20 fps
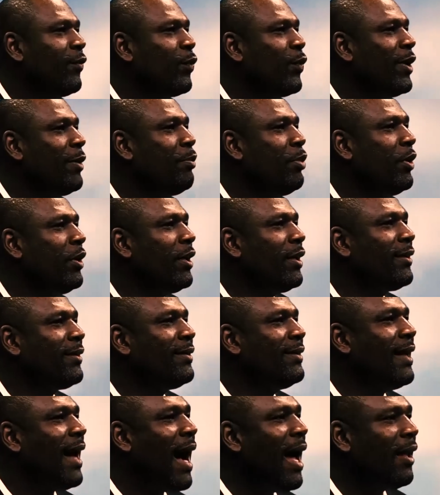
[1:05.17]
If we put
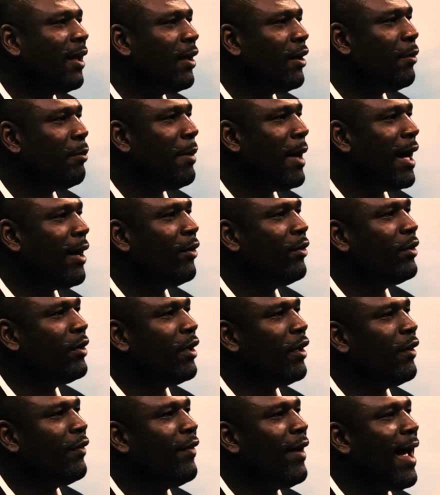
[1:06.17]
a dollar
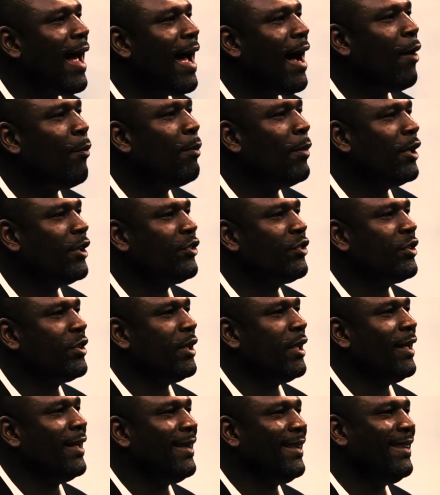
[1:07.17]
amount of how
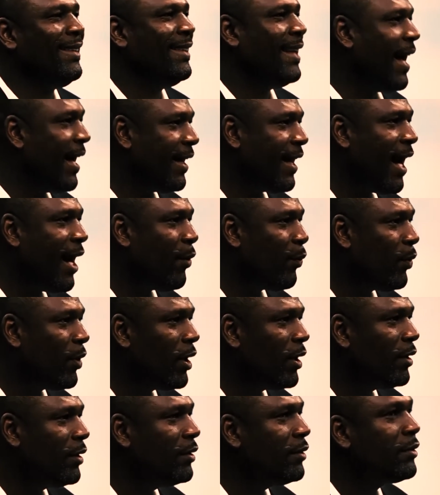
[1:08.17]
much in debt I
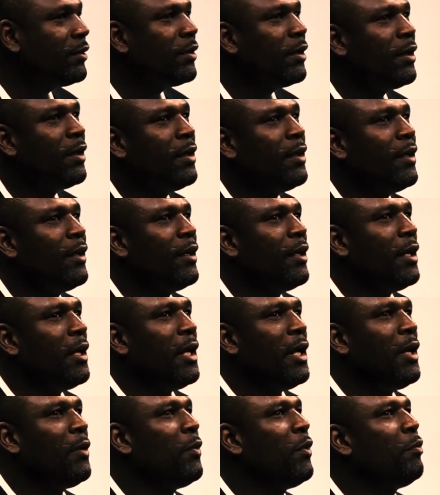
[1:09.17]
was,
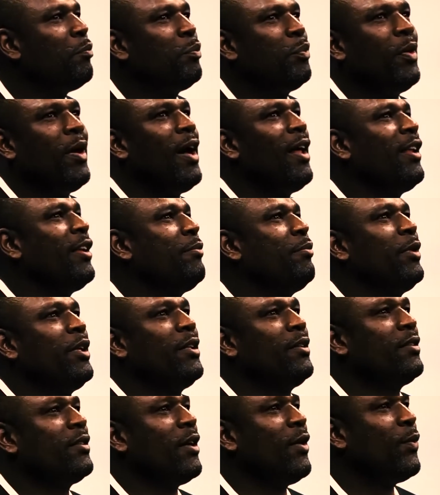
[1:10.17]
it would probably
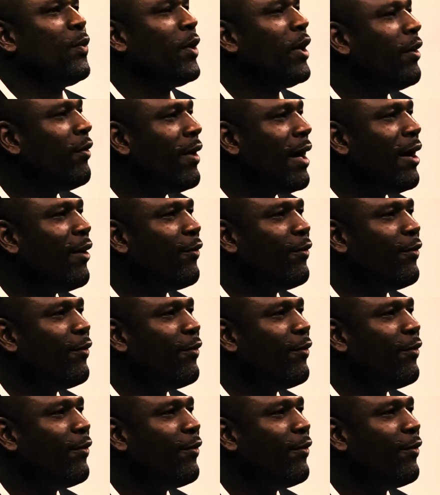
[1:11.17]
be somewhere